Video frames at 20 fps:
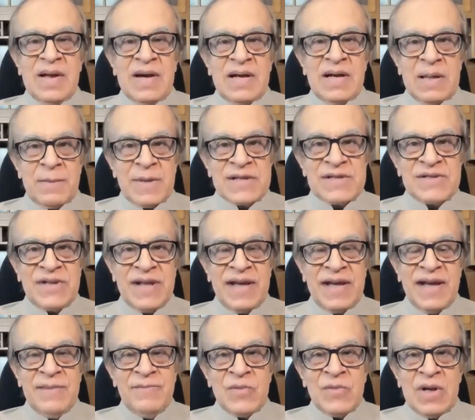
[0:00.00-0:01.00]

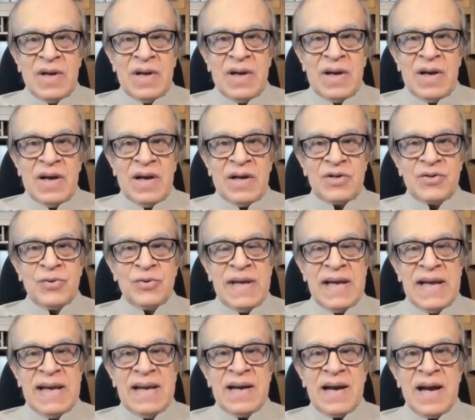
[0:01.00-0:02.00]
Namaste.
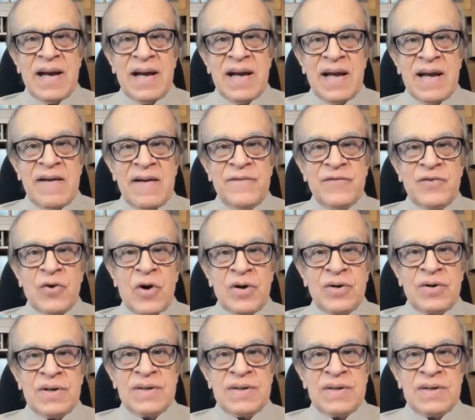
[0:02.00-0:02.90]
Today I have Dr.